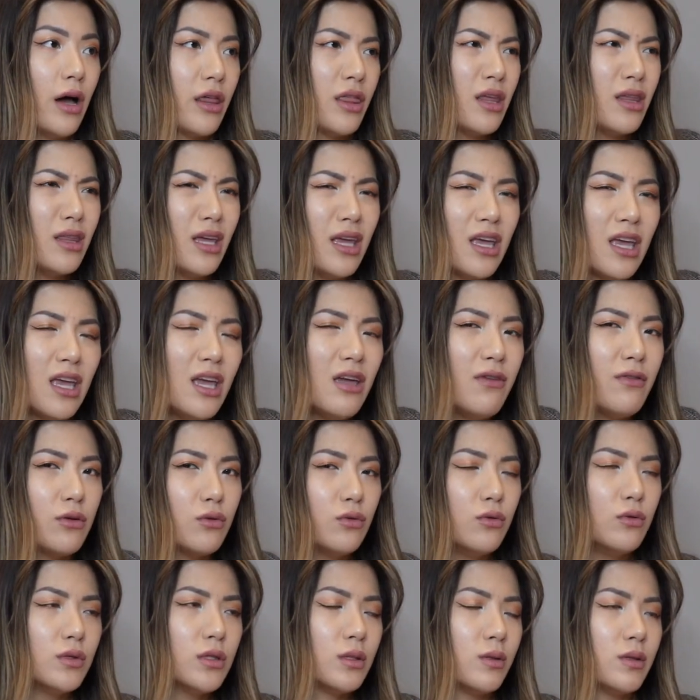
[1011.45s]
I think they even
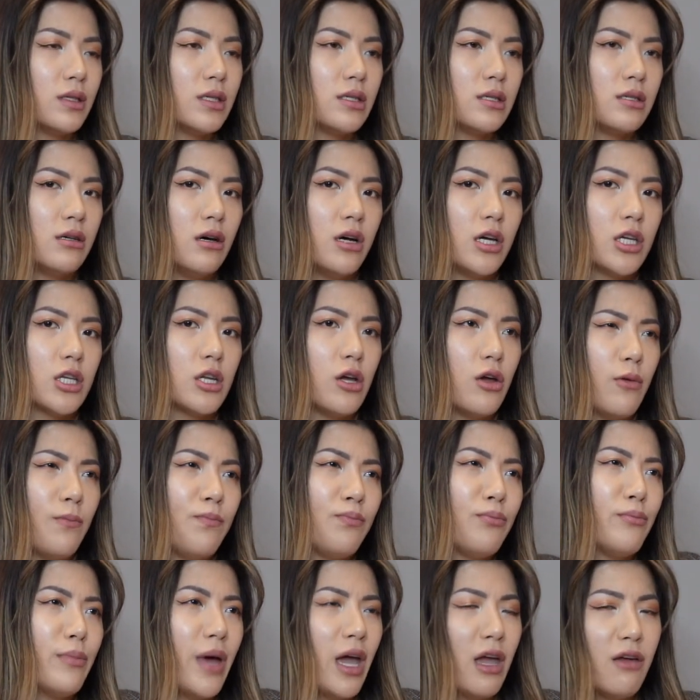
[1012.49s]
also, as a side
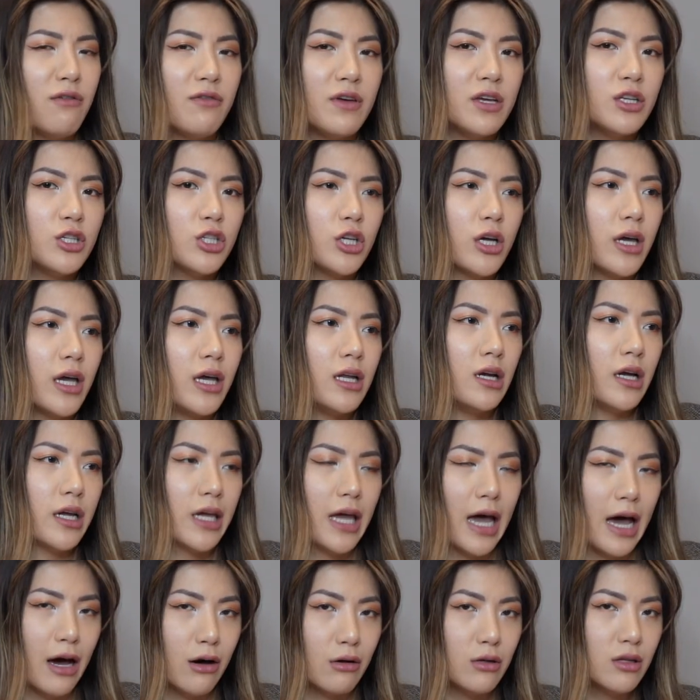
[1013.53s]
note, may feature in
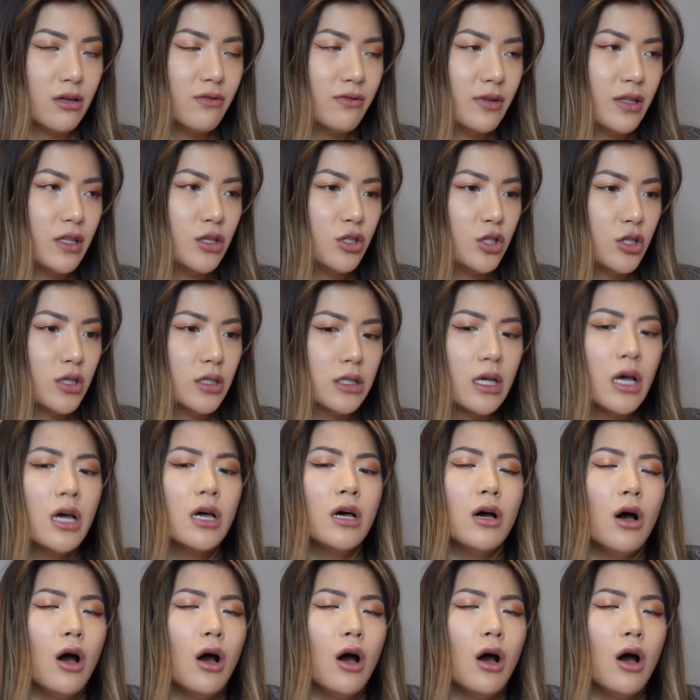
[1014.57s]
like outlet villages